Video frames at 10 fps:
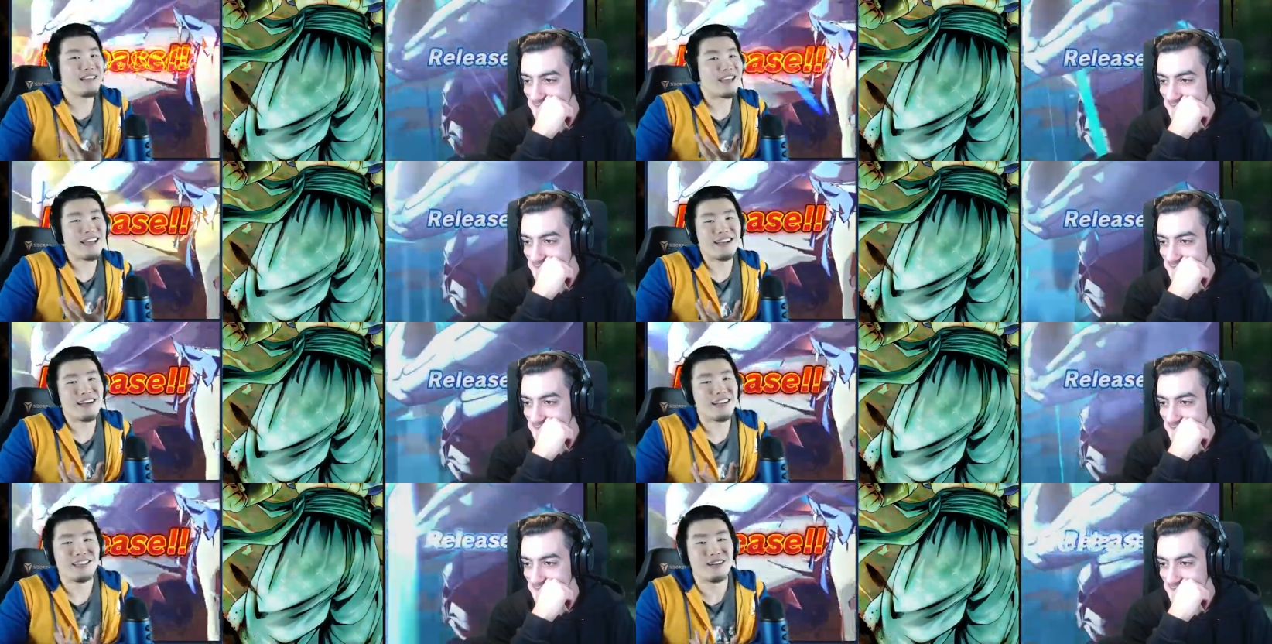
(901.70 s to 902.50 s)
Speaker 1: then
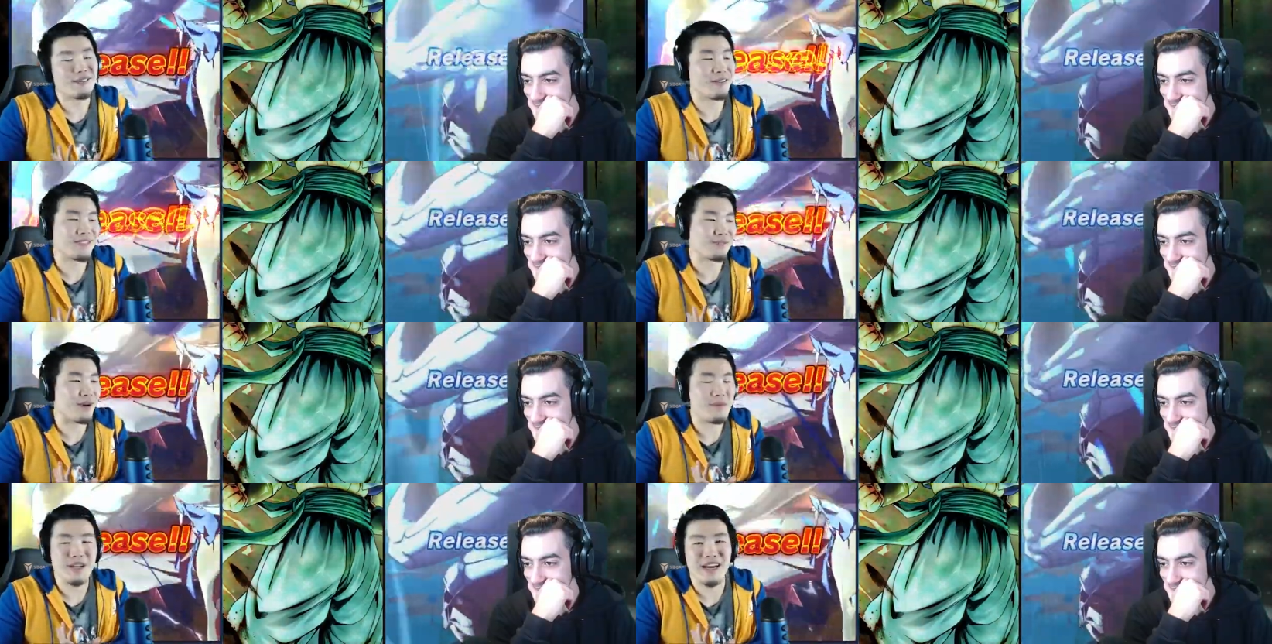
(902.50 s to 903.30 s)
you know, that's
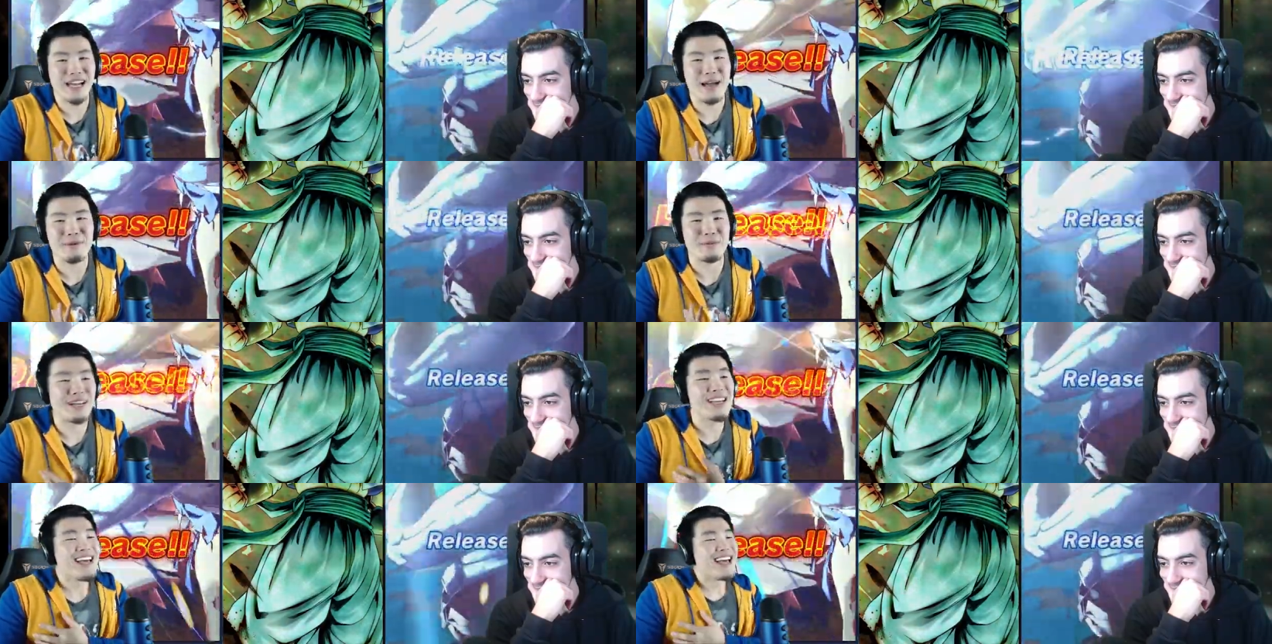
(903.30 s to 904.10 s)
probably not gonna happen.
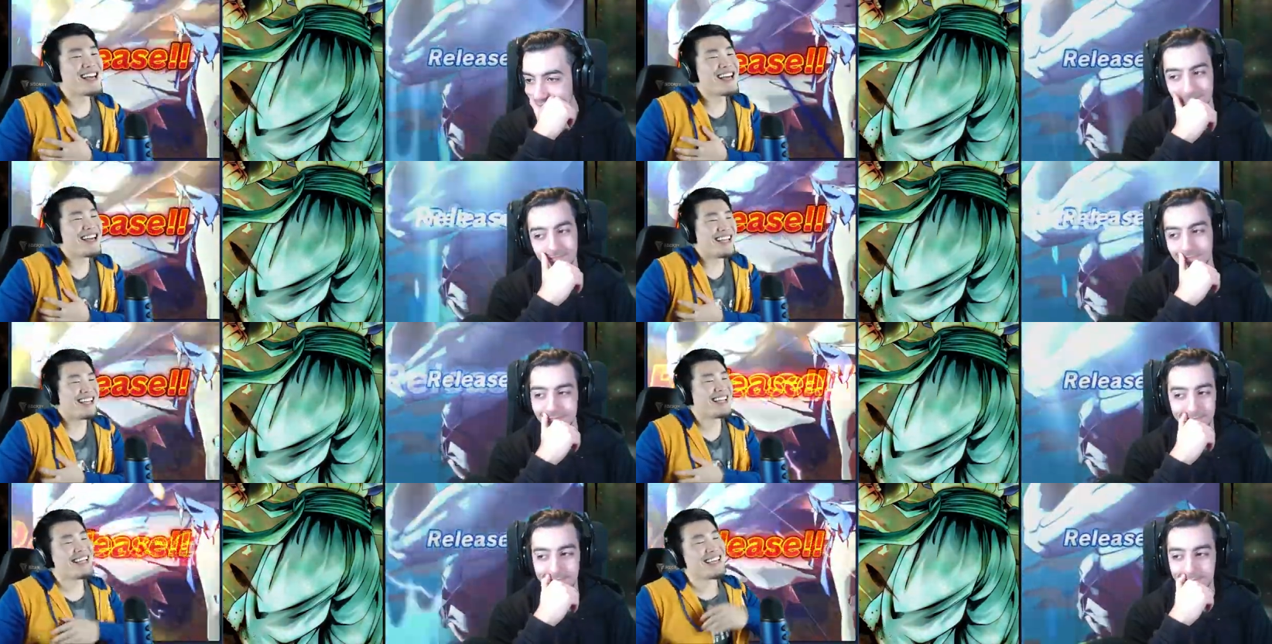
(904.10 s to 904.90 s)
But
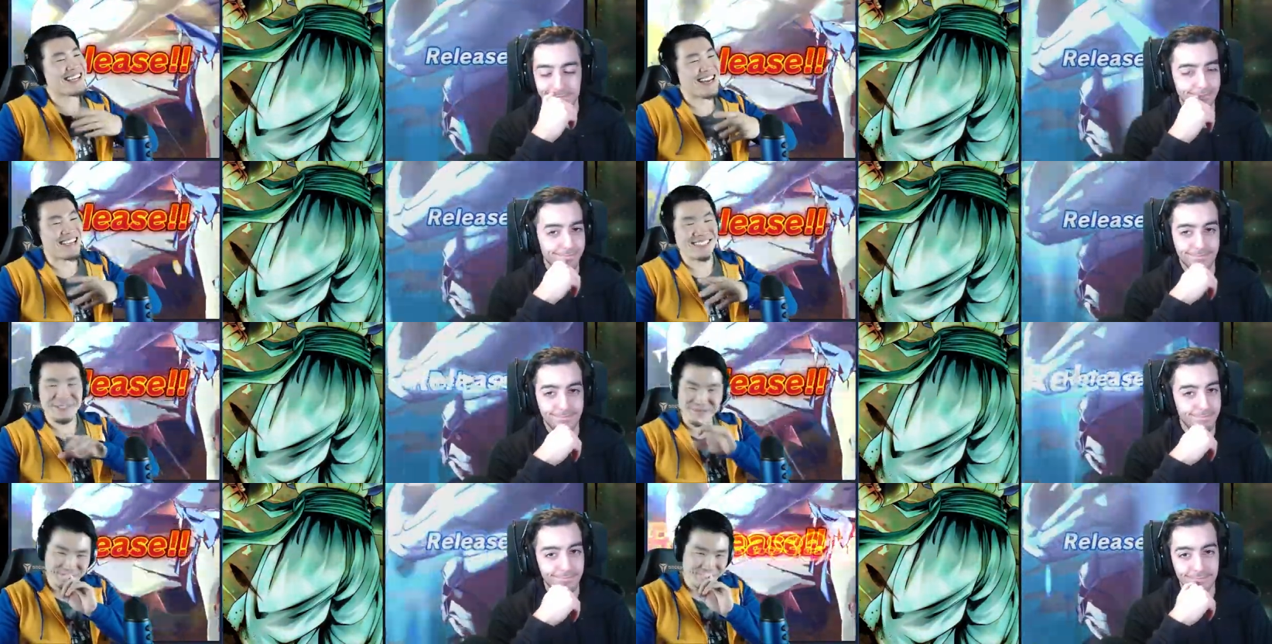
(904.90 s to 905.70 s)
guys,
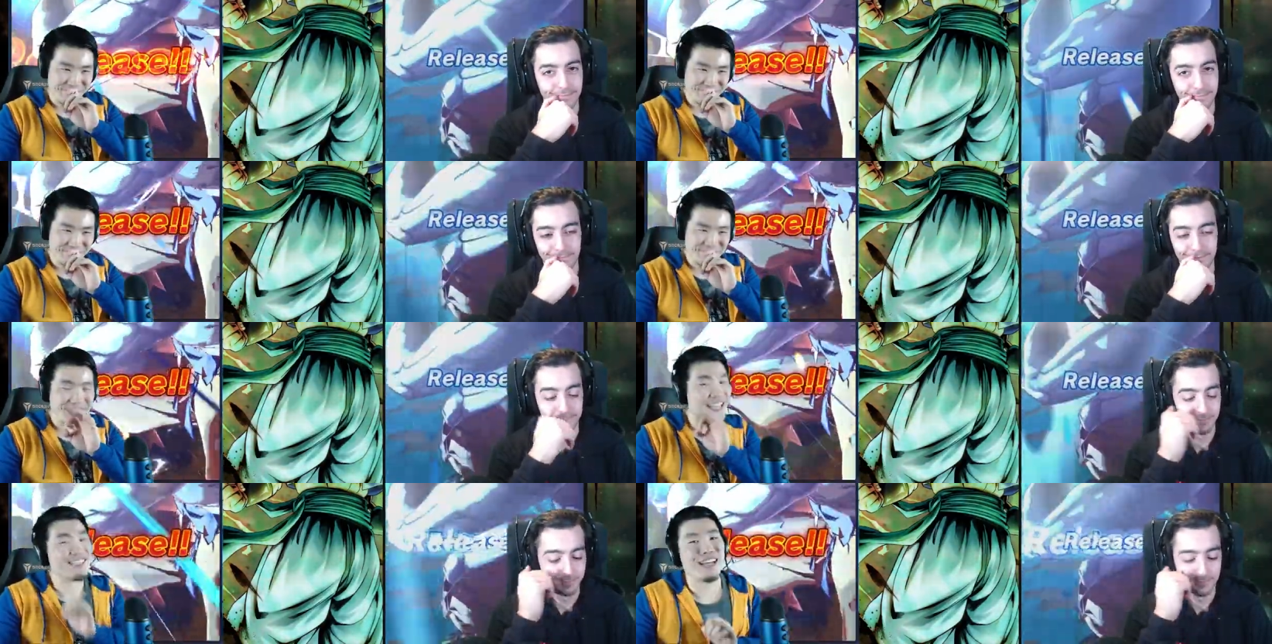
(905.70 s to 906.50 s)

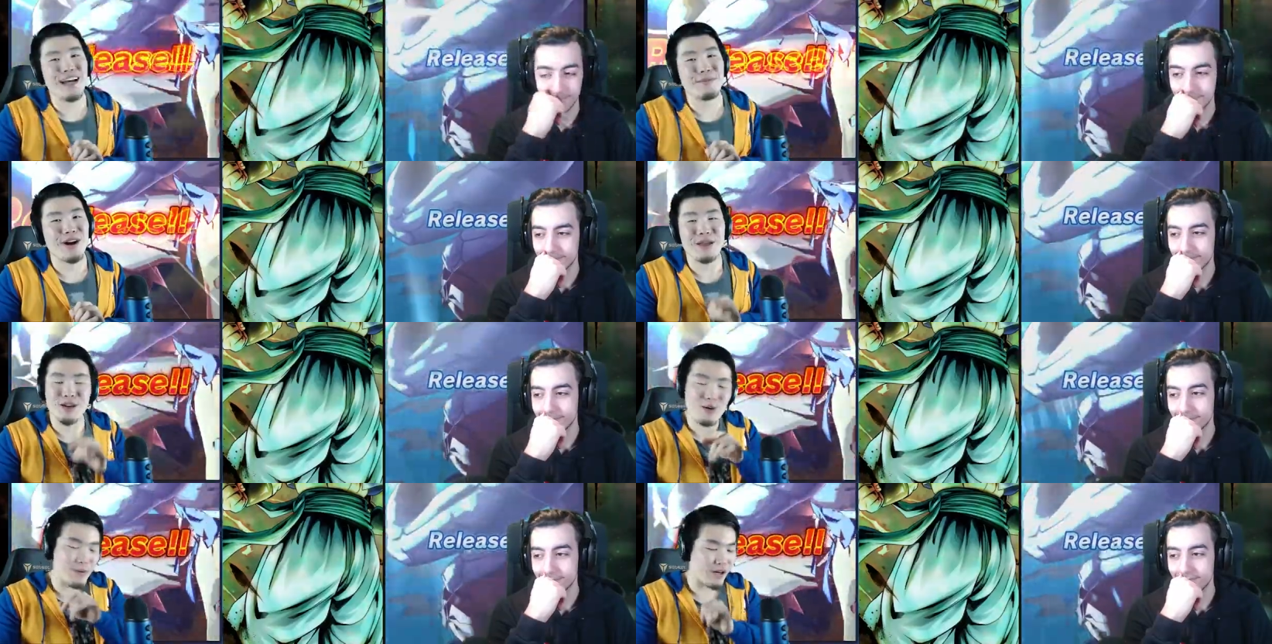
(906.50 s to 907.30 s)
it's time, all right?
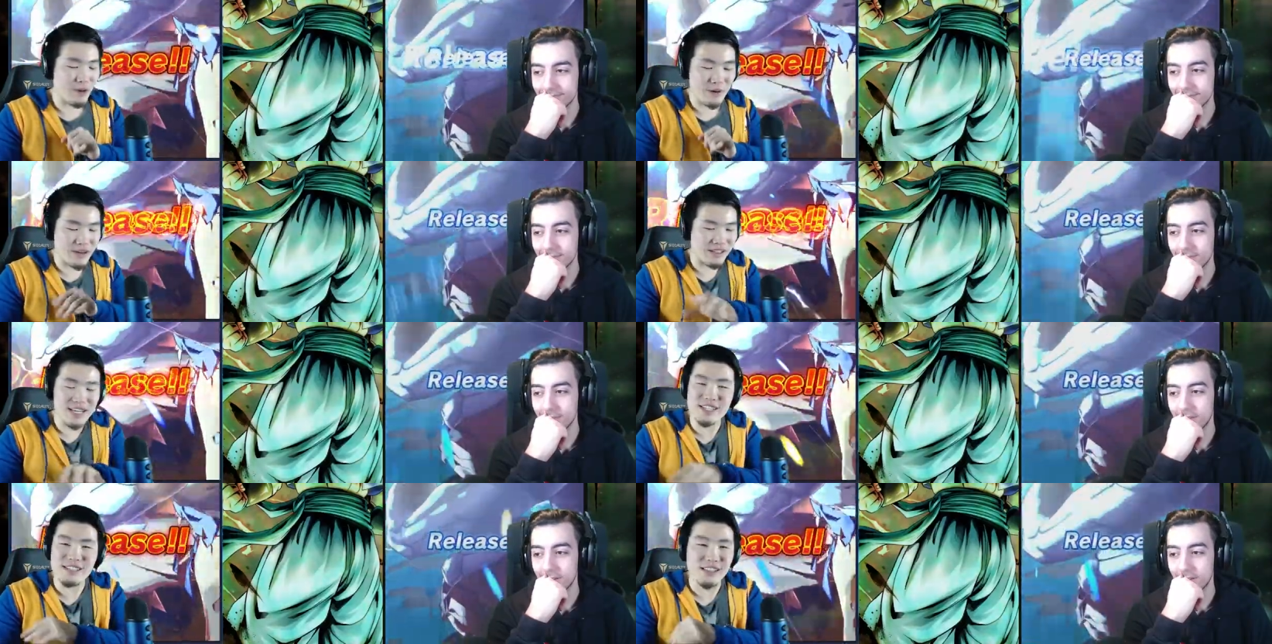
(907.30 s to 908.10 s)
Go put your
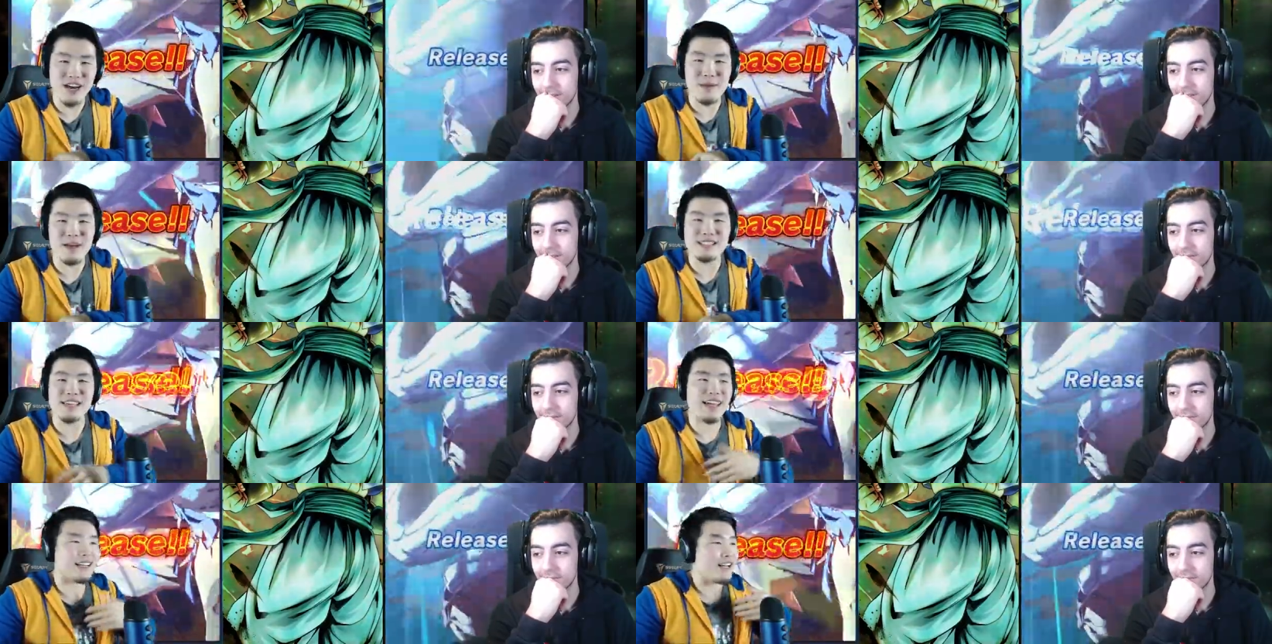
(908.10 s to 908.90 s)
allegiance in the comments,
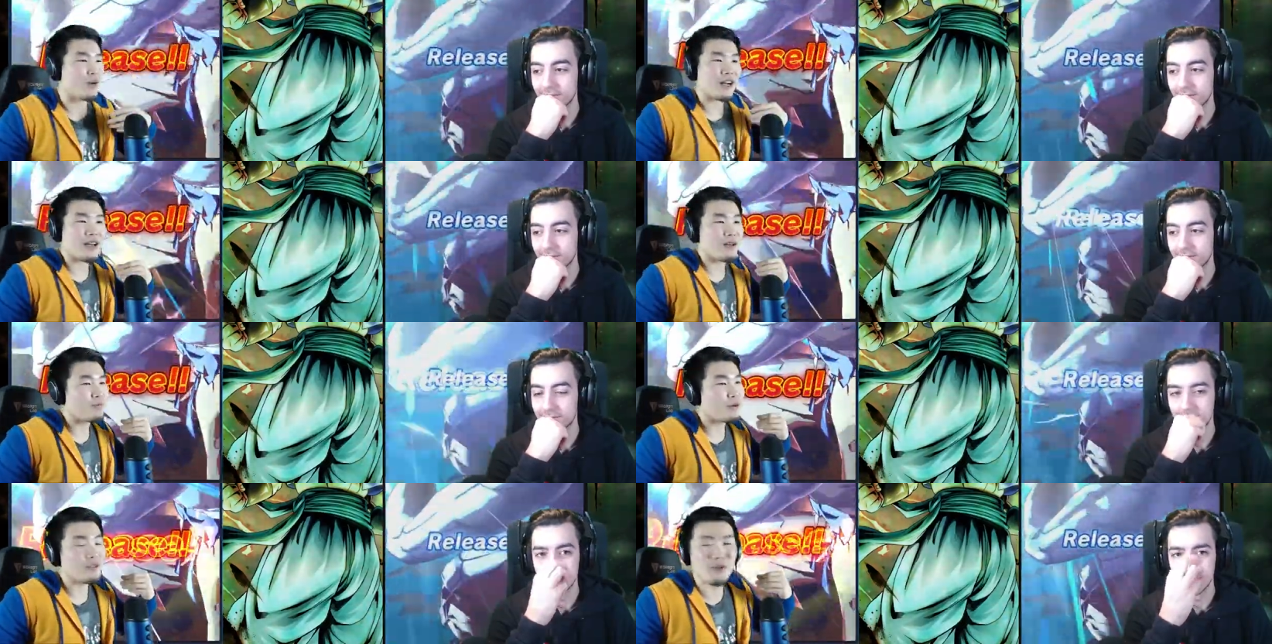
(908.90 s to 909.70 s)
and we're
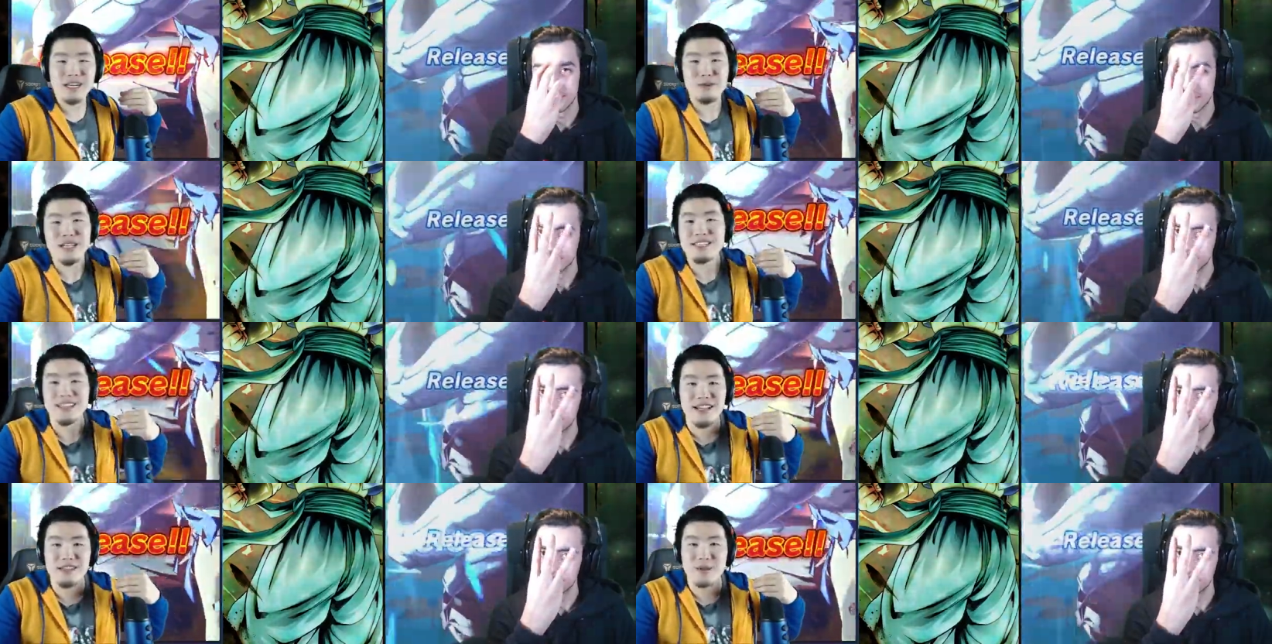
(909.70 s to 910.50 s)
gonna release
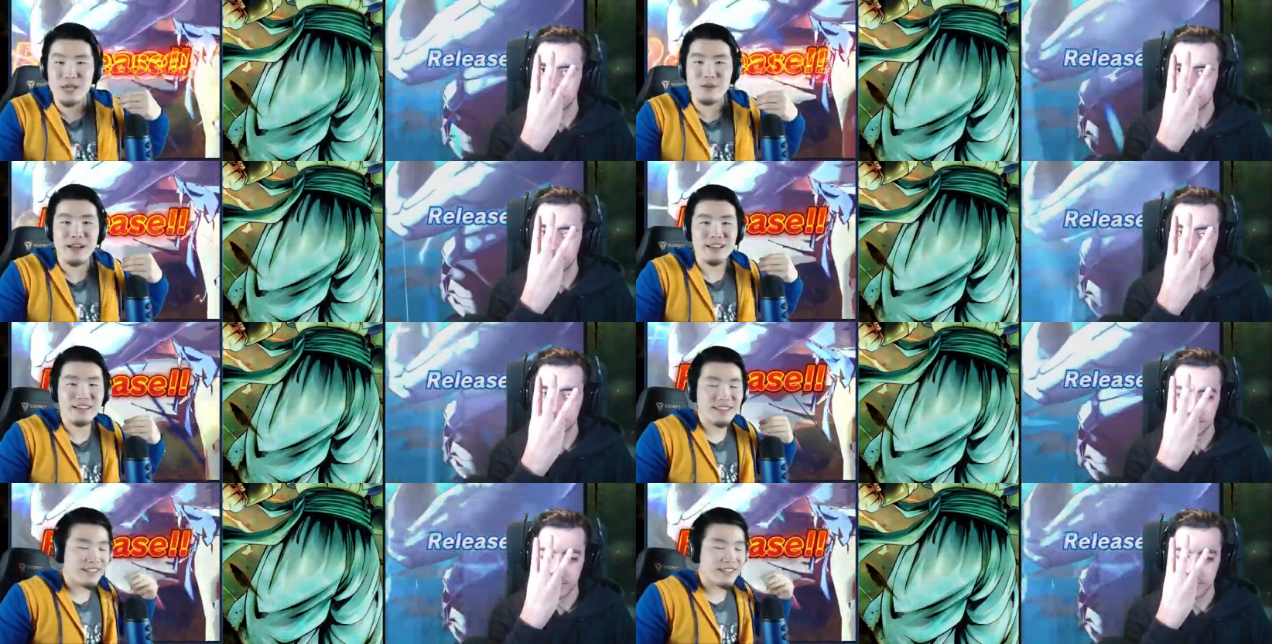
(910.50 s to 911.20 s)
together. Ray, you ready?